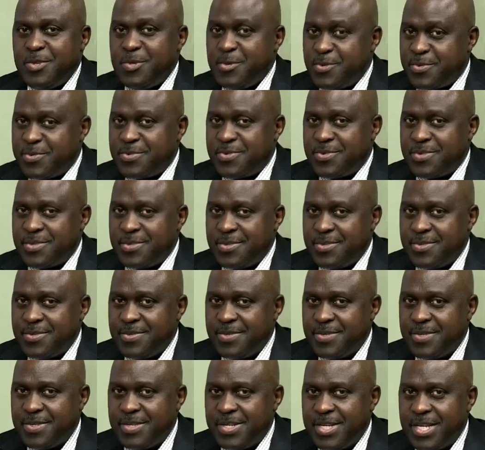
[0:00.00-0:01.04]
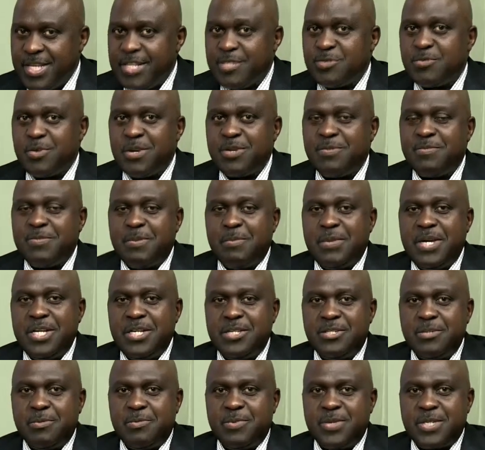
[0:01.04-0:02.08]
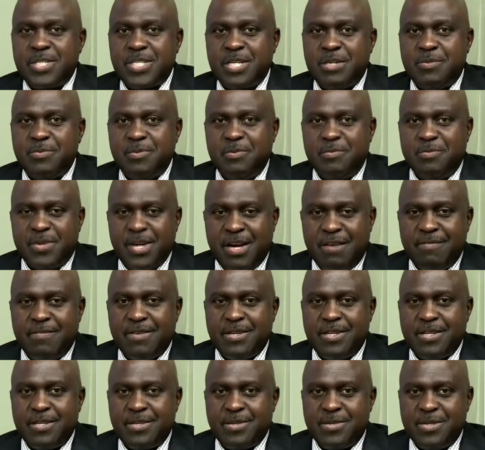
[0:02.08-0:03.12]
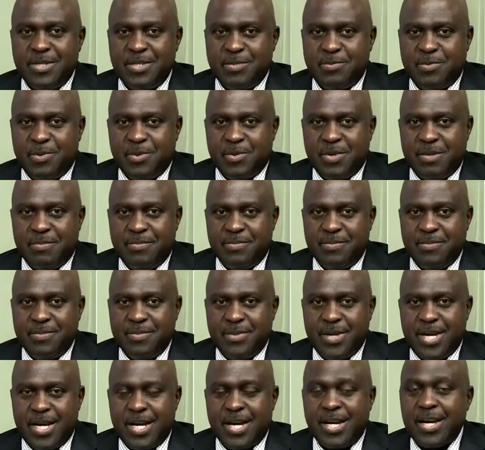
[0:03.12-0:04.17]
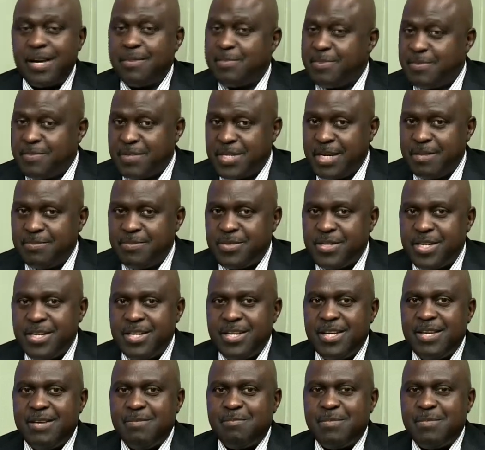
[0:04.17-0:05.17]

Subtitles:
Youth is one of the main topics that we've covered on this program a couple of times.